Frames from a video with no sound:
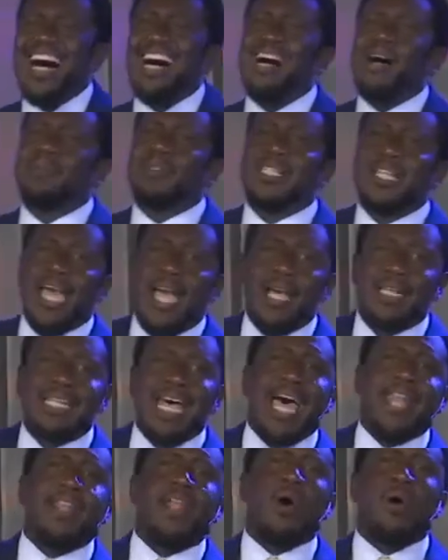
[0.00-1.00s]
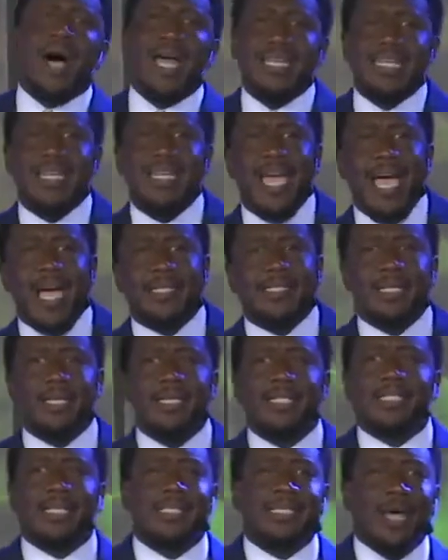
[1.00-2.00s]
Upstairs, I know I didn't ask you
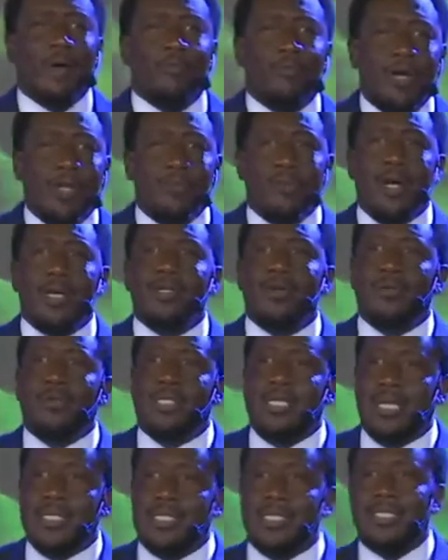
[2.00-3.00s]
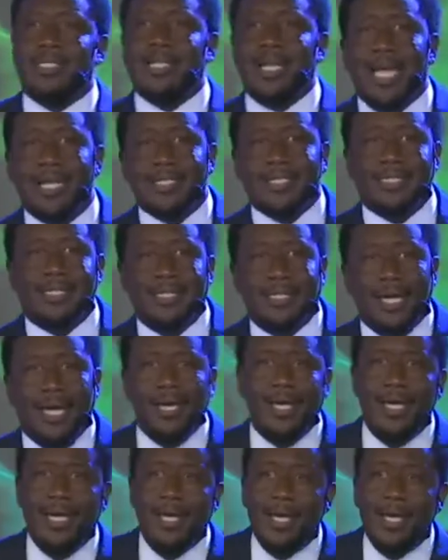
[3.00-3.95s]
this because I really wasn't going to touch this like this today.